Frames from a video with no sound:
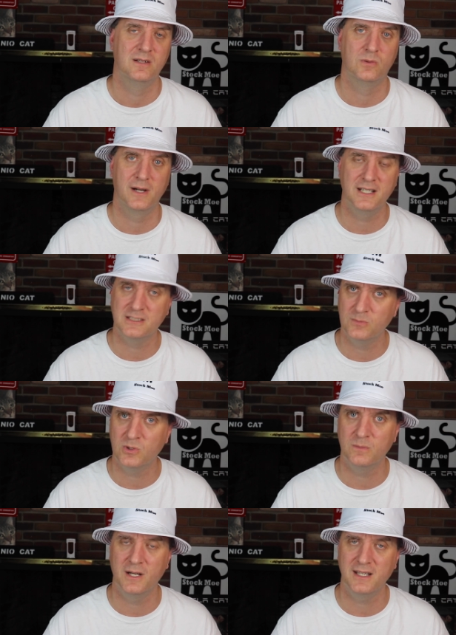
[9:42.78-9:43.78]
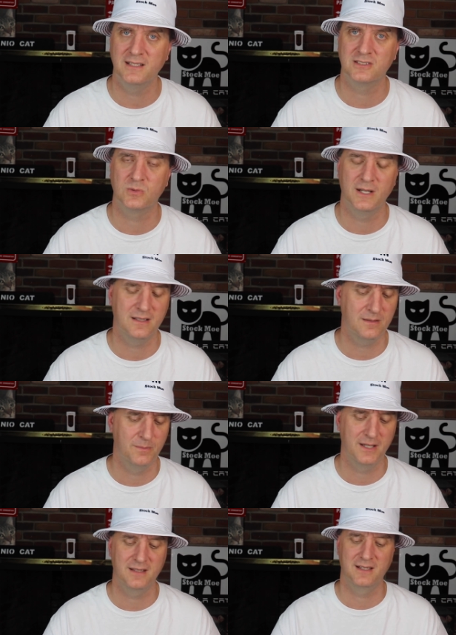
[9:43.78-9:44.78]
raise more money as well,
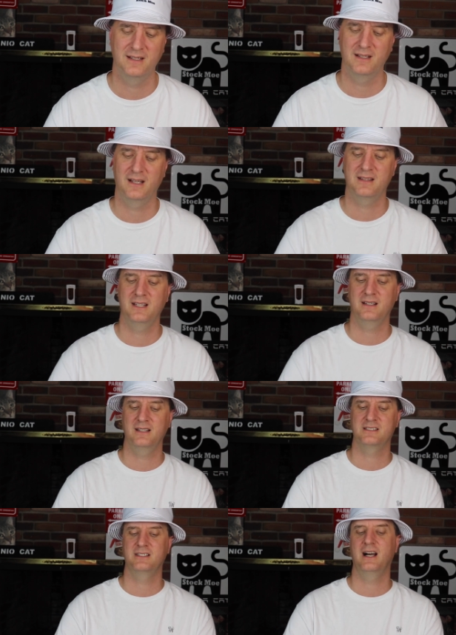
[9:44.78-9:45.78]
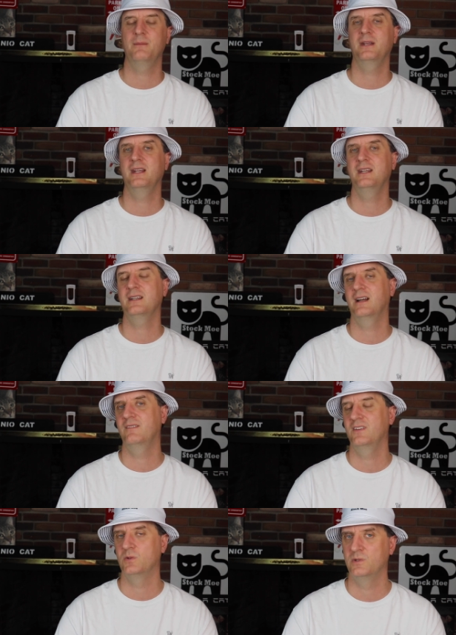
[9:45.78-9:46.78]
but I think it's dominating.
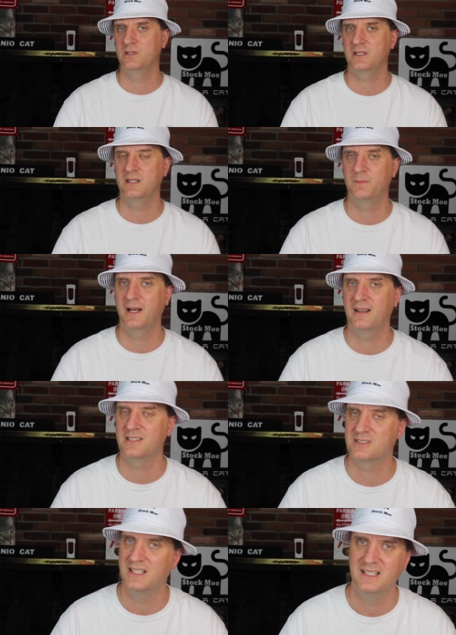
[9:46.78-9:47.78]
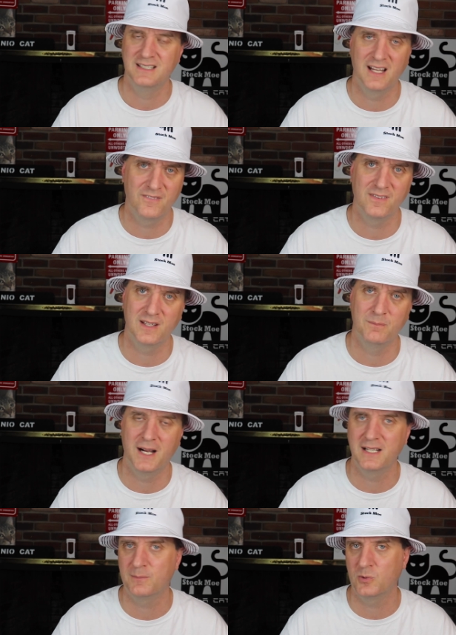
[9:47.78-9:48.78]
I feel really good about it. It's definitely
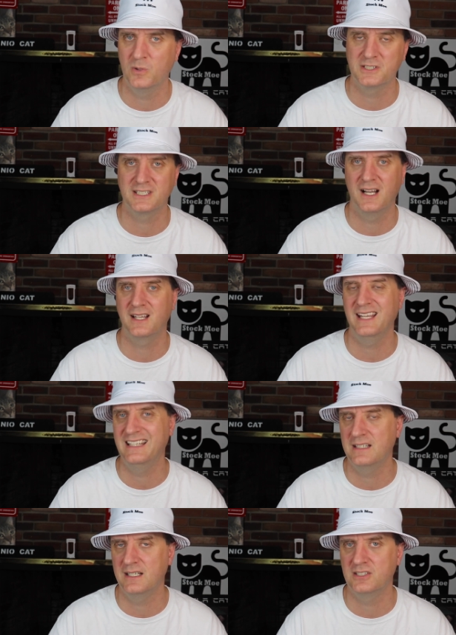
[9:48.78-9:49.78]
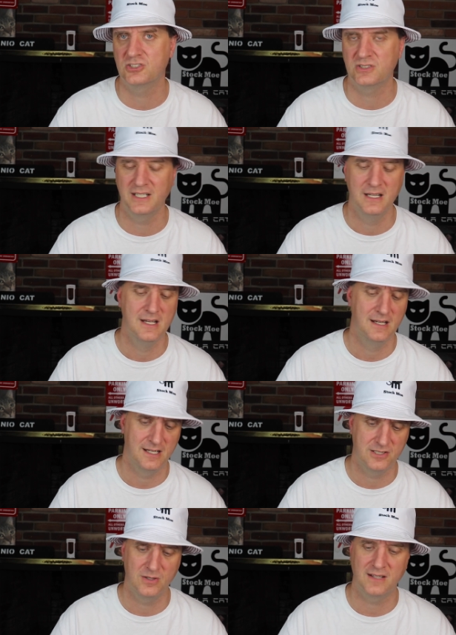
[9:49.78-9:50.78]
my number one stock in the industry.
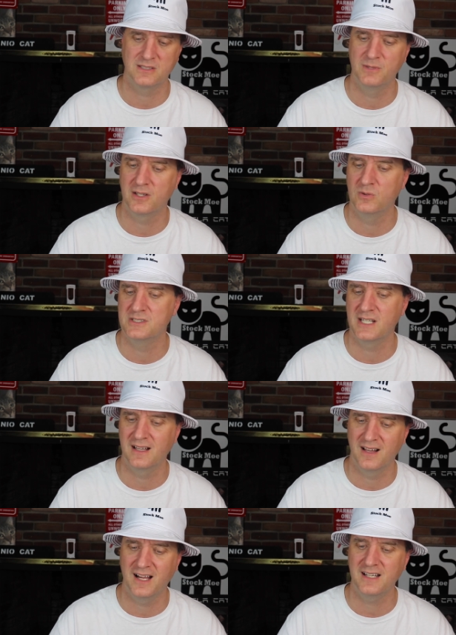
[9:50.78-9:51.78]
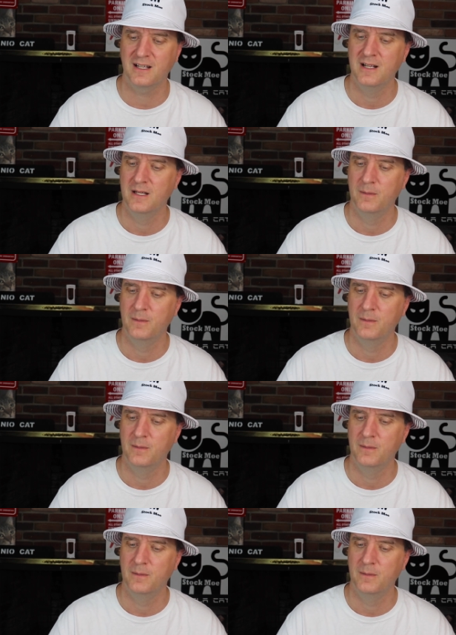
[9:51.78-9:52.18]
I do have some other ones I like,